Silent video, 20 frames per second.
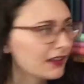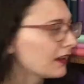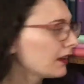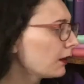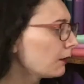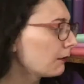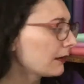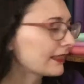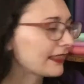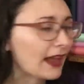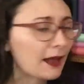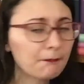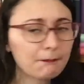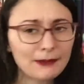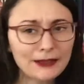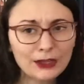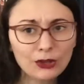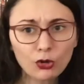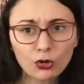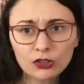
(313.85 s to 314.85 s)
But that big
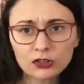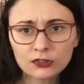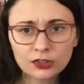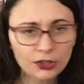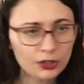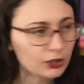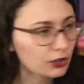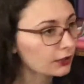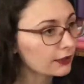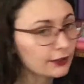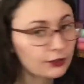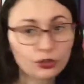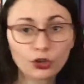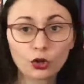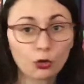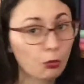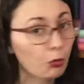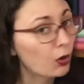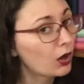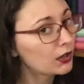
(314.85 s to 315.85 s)
old turtle, he took
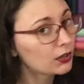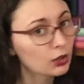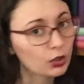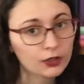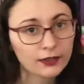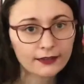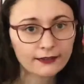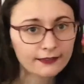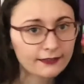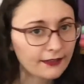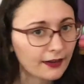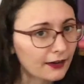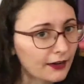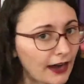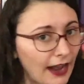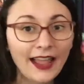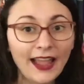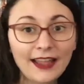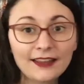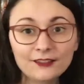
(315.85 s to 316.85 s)
one look at Sarah
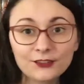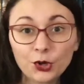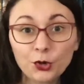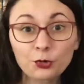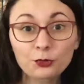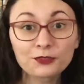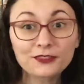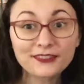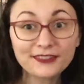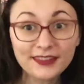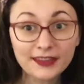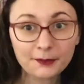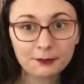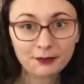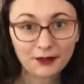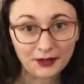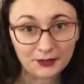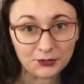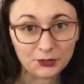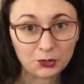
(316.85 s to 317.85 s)
and dove deep
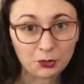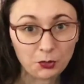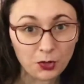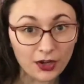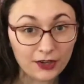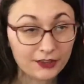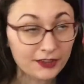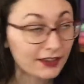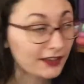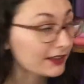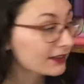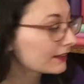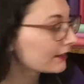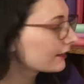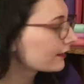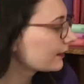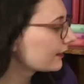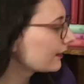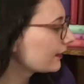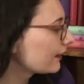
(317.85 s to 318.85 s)
underwater.
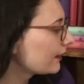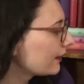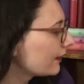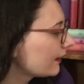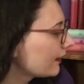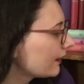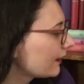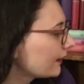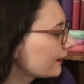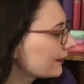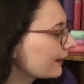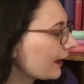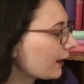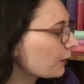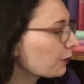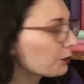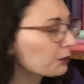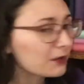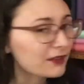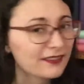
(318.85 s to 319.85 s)

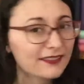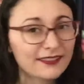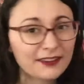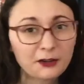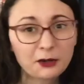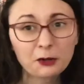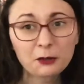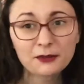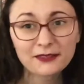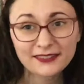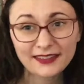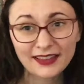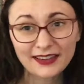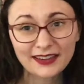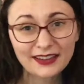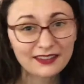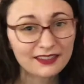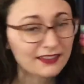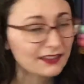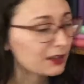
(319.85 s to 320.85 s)
Now, Sarah was getting
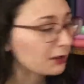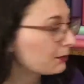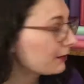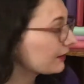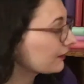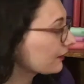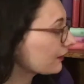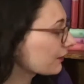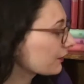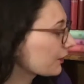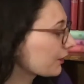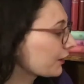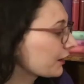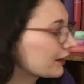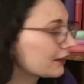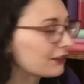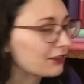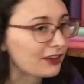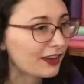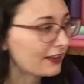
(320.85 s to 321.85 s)
a little bit
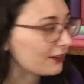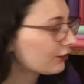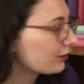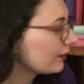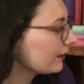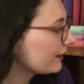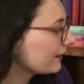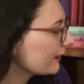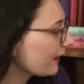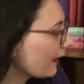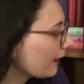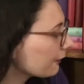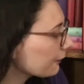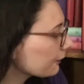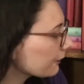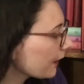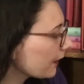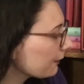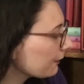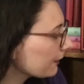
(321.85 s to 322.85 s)
discouraged, and she sat
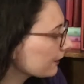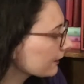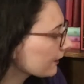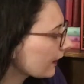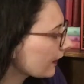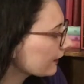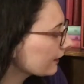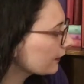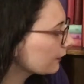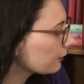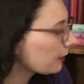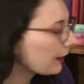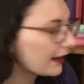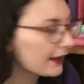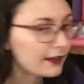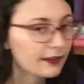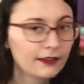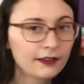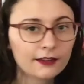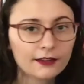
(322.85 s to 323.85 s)
right beside the bank
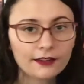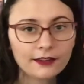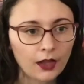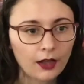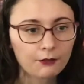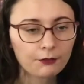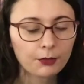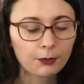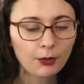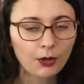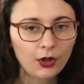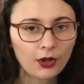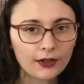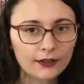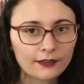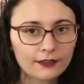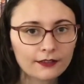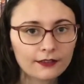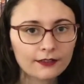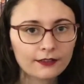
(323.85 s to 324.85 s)
of the pond,
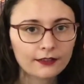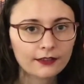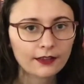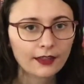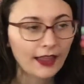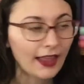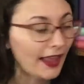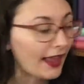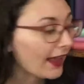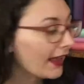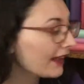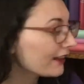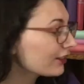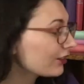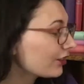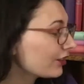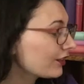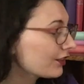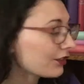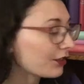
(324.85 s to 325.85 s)
and
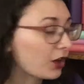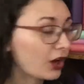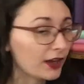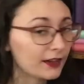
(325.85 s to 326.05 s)
she thought.